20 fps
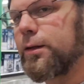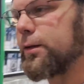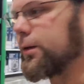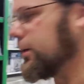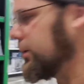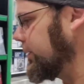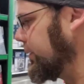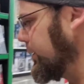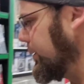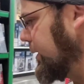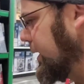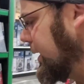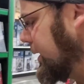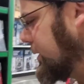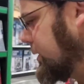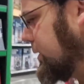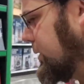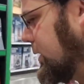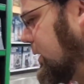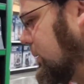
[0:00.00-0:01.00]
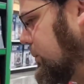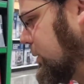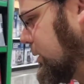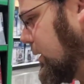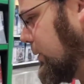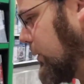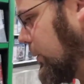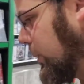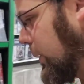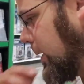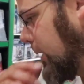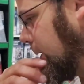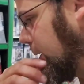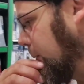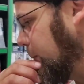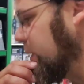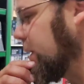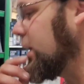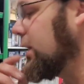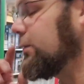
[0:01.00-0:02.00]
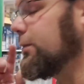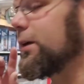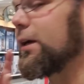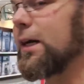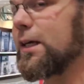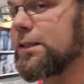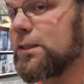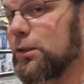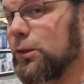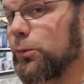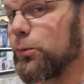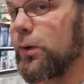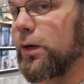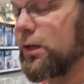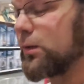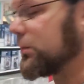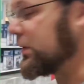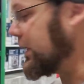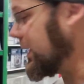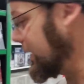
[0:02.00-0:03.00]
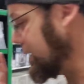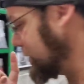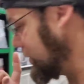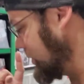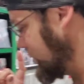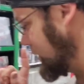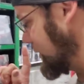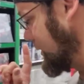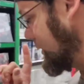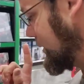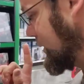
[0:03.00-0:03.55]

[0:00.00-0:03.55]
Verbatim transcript: and a little hidden gems everywhere. Let me give you guys a little recommendation